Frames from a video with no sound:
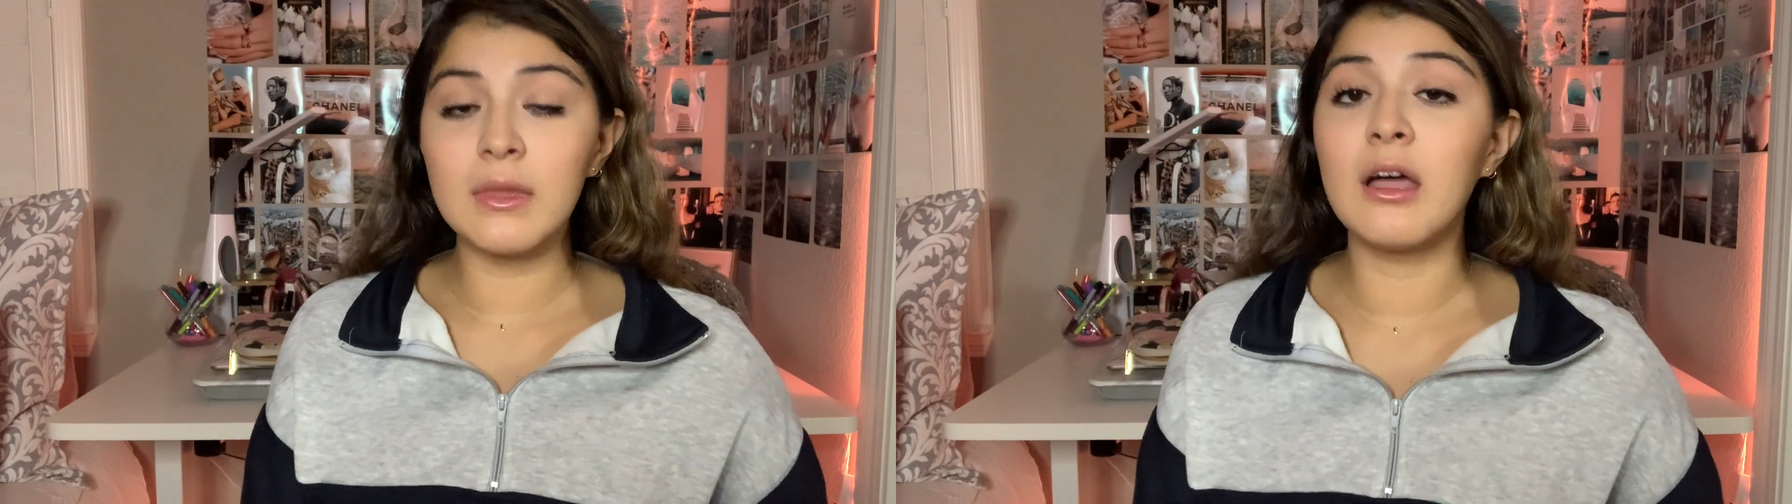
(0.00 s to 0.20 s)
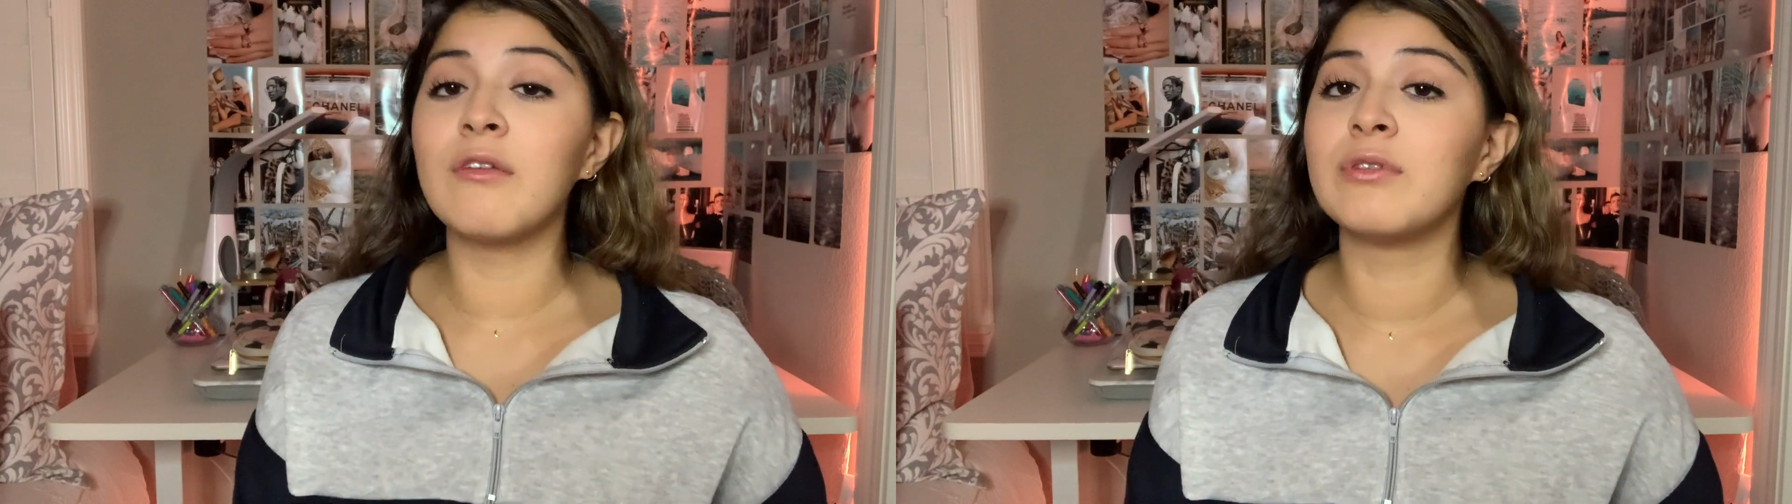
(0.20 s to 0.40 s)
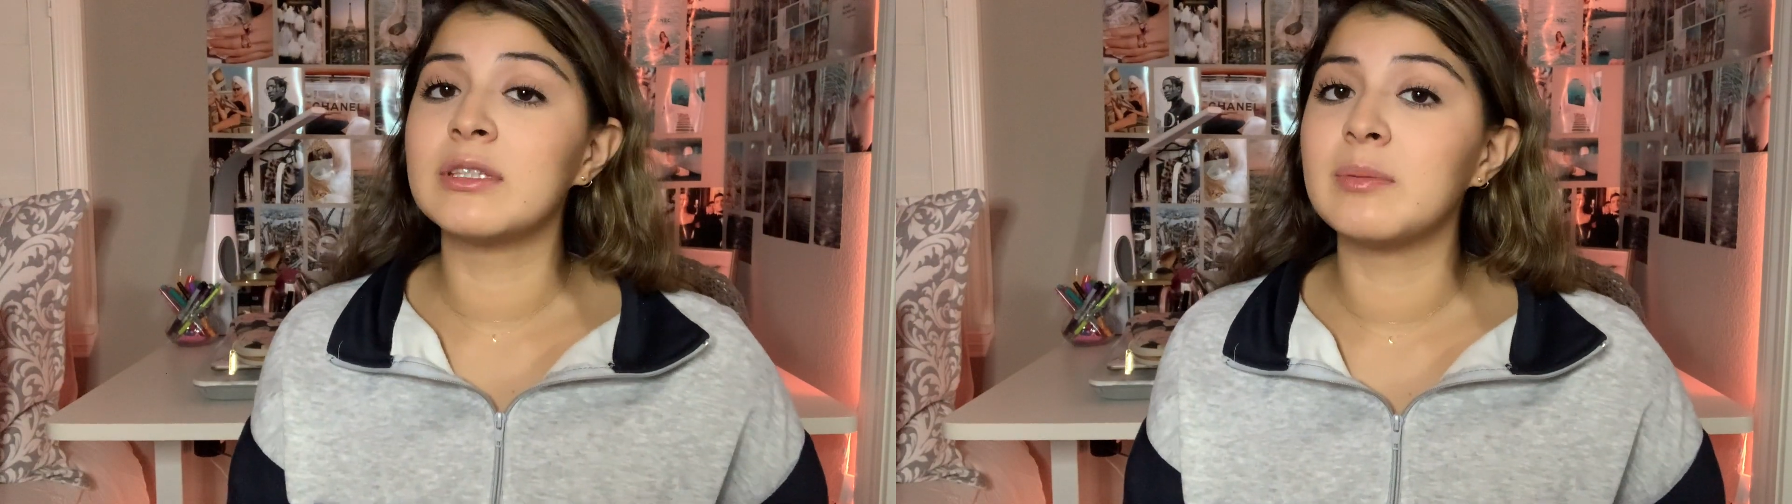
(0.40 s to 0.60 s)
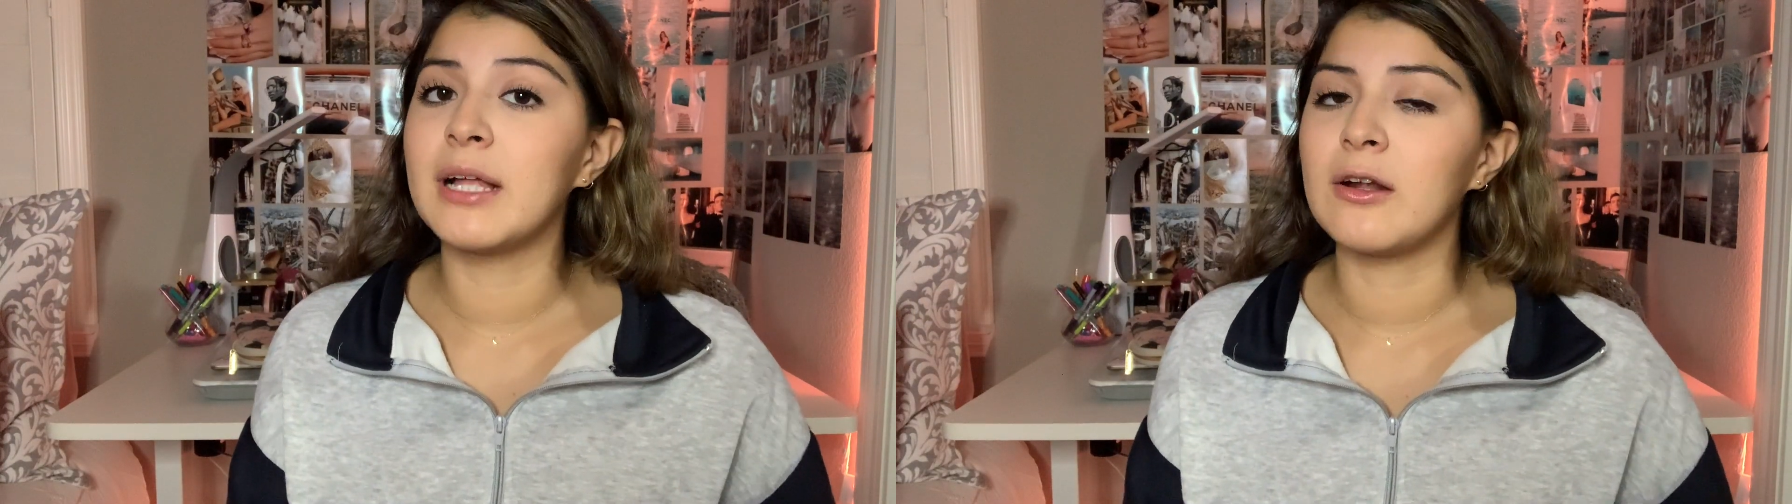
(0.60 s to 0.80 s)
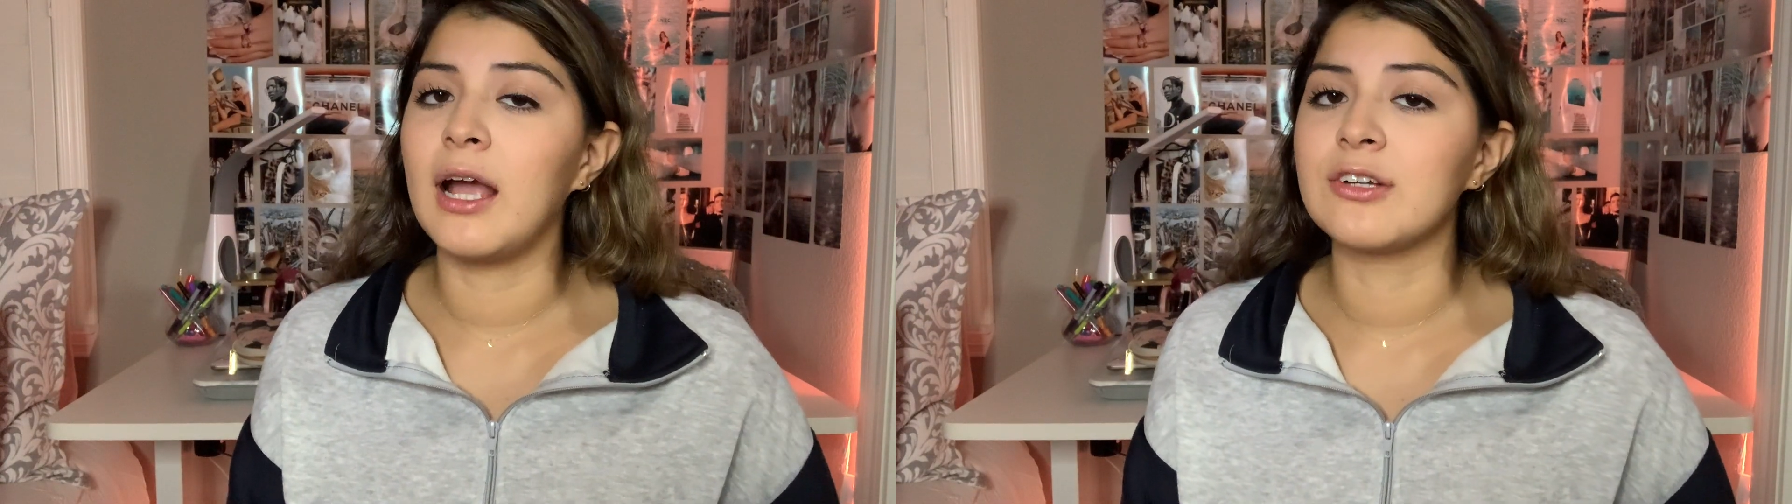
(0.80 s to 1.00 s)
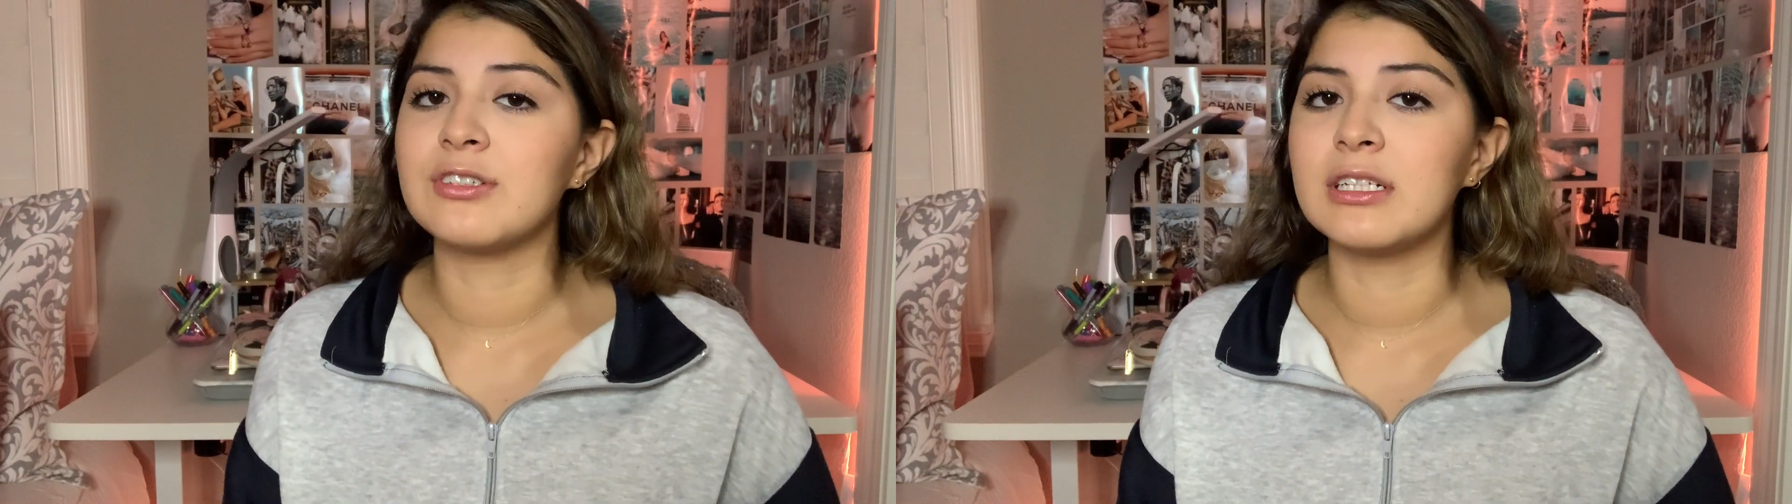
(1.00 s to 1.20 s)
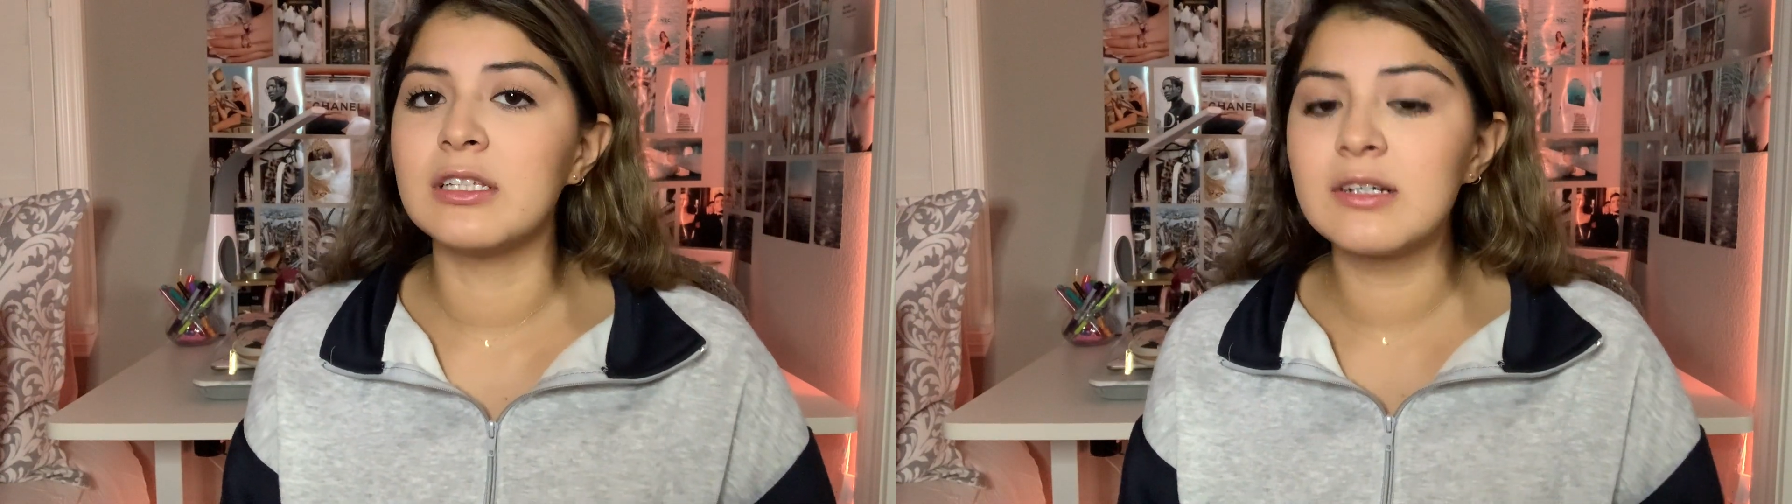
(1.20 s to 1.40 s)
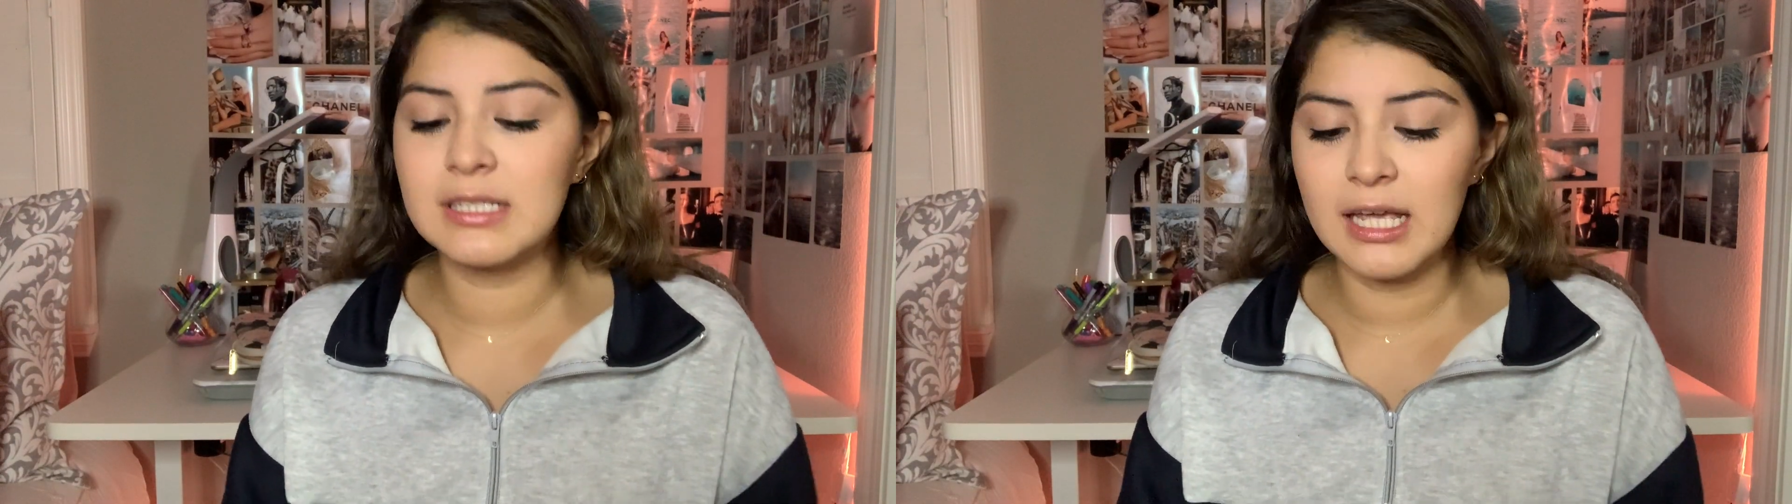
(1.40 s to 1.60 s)
of what the planner actually
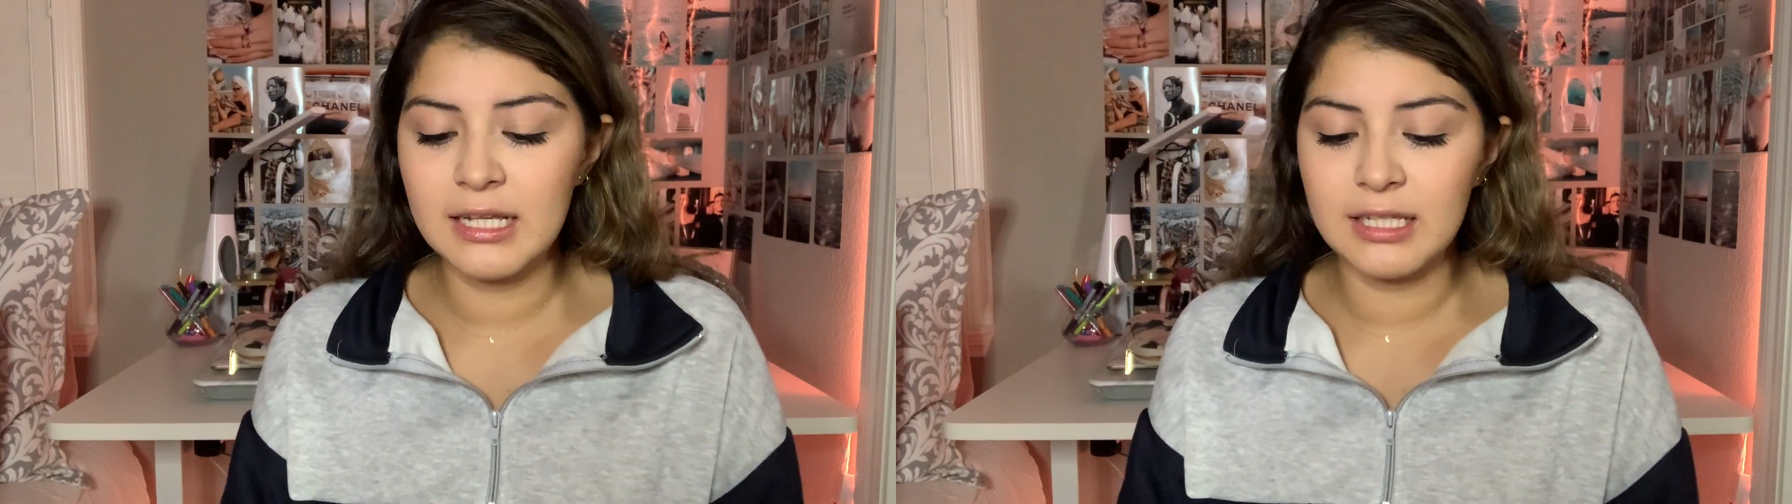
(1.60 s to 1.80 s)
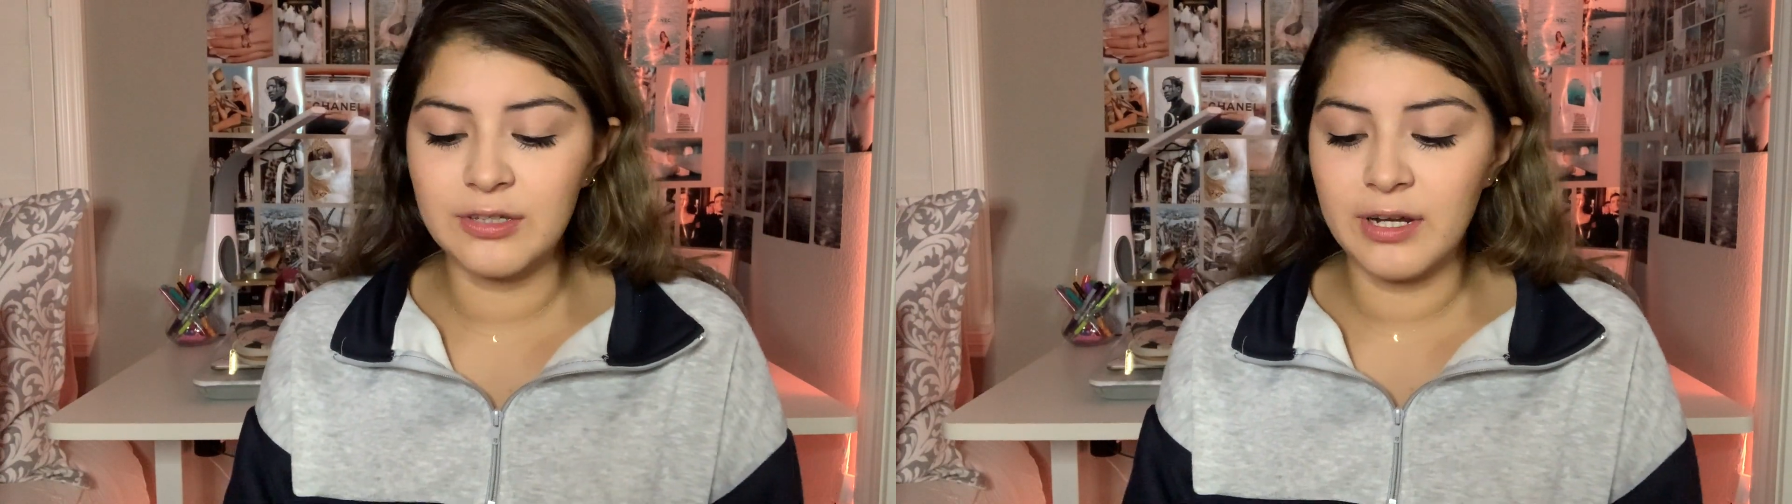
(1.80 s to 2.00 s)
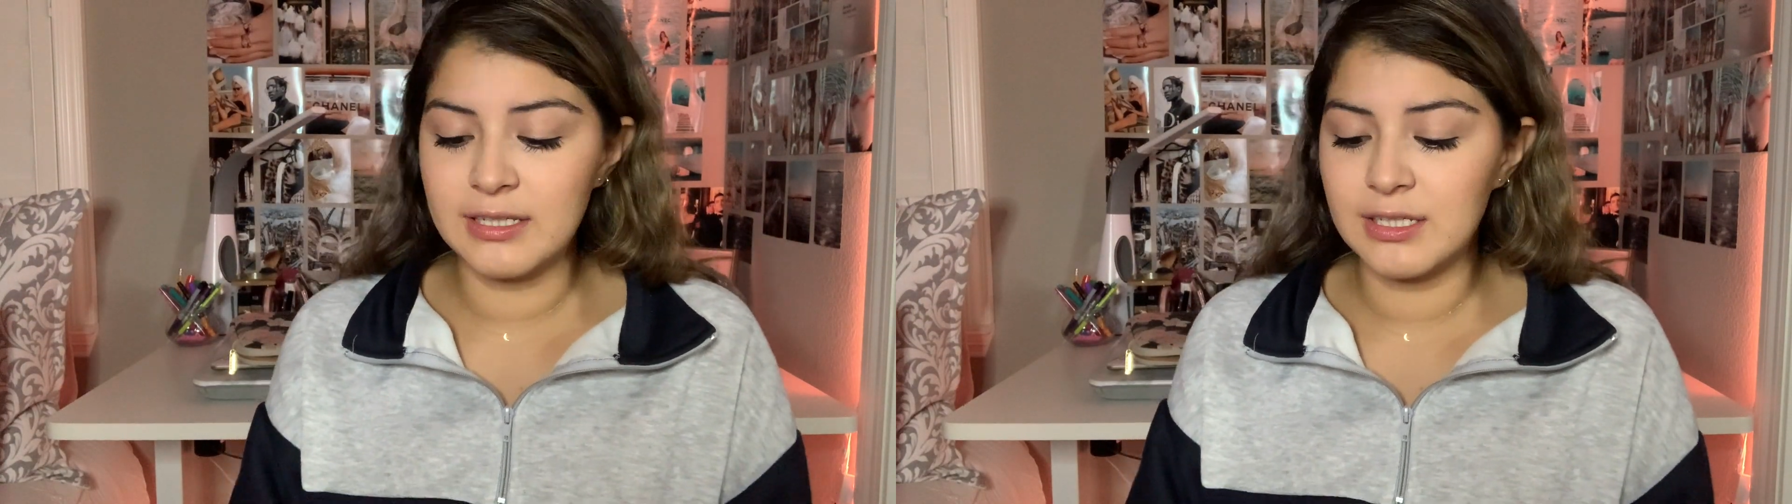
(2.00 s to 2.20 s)
looks like that you guys can